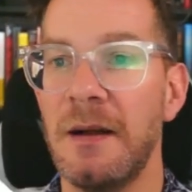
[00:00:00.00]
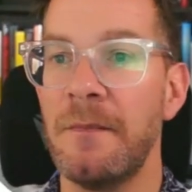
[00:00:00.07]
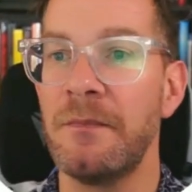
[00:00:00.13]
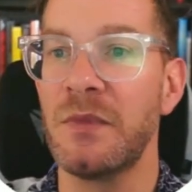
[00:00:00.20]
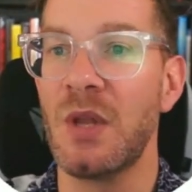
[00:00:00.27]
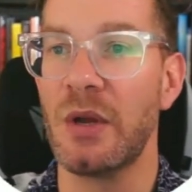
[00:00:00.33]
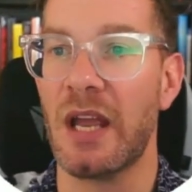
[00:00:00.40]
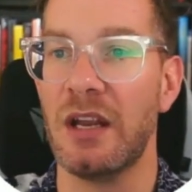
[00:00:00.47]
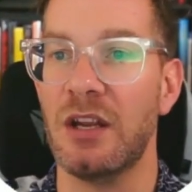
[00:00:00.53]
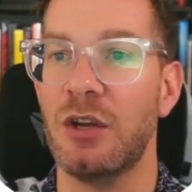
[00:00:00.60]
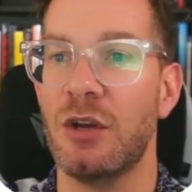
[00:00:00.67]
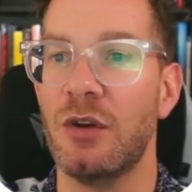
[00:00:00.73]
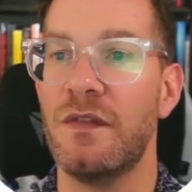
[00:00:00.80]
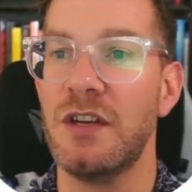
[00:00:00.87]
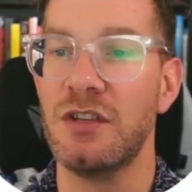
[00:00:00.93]
Okay,
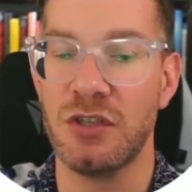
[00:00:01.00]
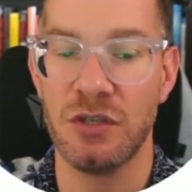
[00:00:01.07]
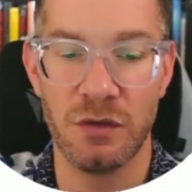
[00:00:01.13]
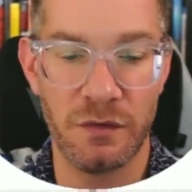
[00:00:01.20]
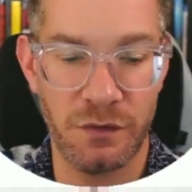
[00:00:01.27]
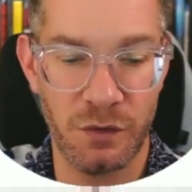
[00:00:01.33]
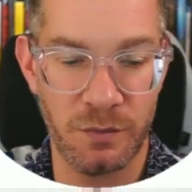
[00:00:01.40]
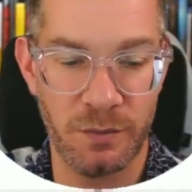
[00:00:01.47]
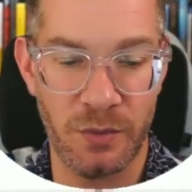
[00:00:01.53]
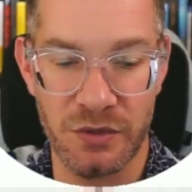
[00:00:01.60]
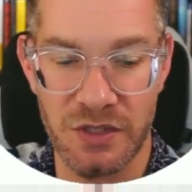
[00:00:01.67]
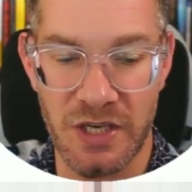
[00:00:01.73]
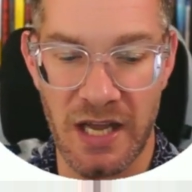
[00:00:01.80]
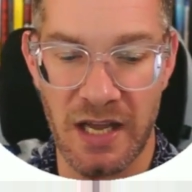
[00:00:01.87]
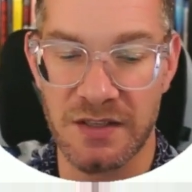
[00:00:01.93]
conventional football
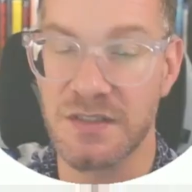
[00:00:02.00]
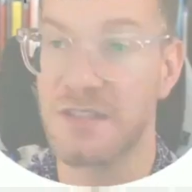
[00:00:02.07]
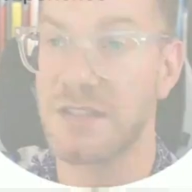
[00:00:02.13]
stats.